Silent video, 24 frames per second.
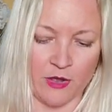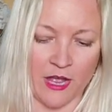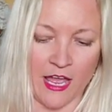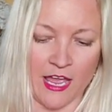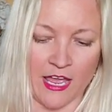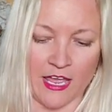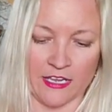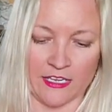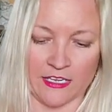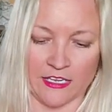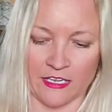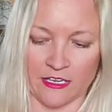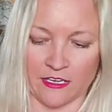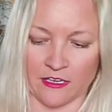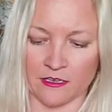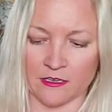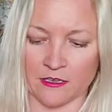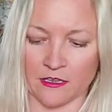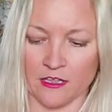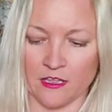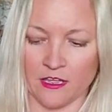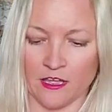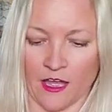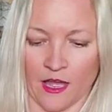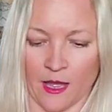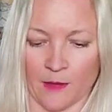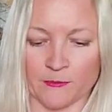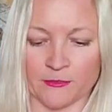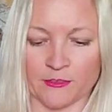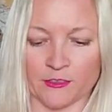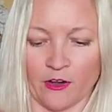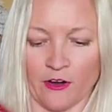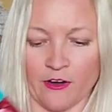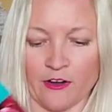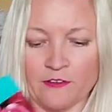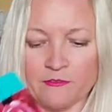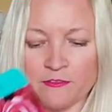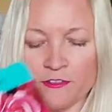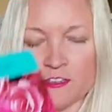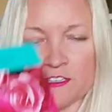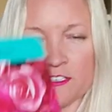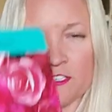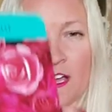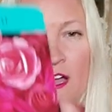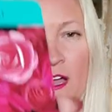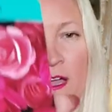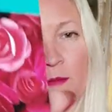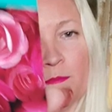hanging. I'm sorry for the
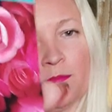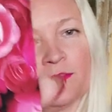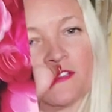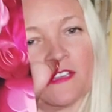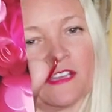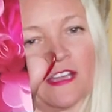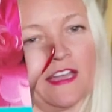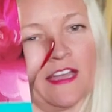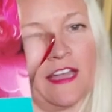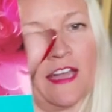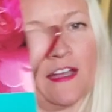times that I